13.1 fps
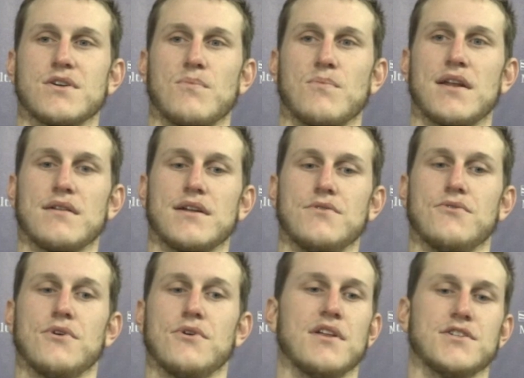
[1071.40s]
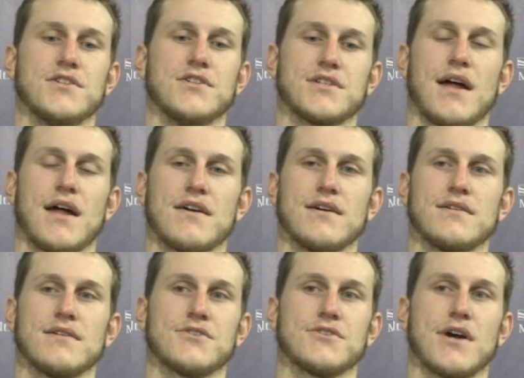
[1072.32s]
So mentally you really just got
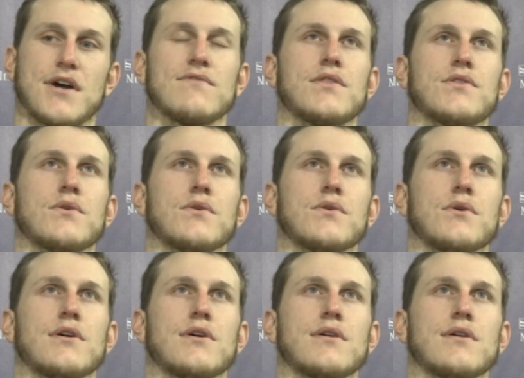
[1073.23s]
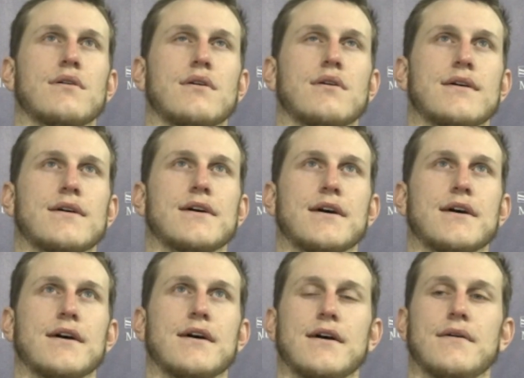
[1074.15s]
to try to fight through it.
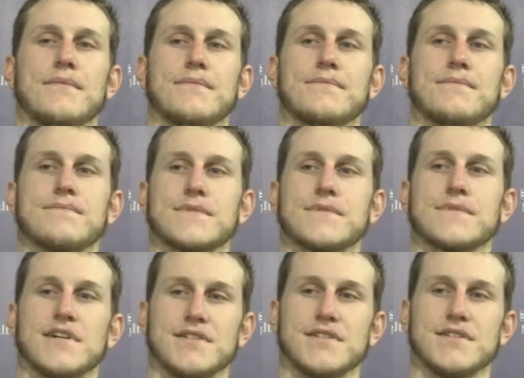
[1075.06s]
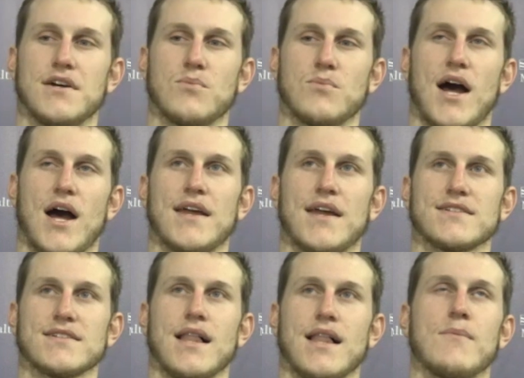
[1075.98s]
Because, you know, your body
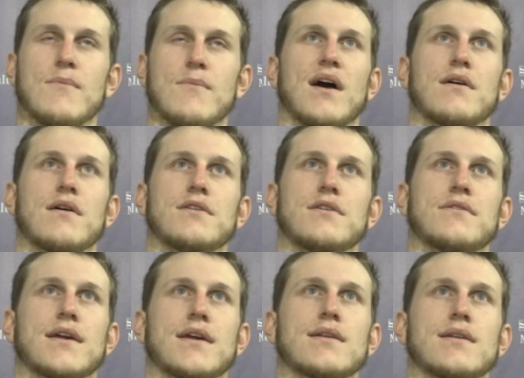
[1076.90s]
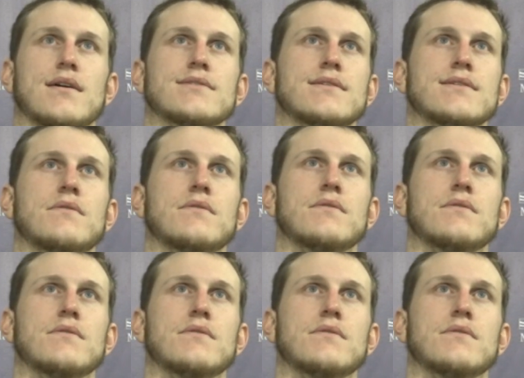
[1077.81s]
has a lot more power than you think it does.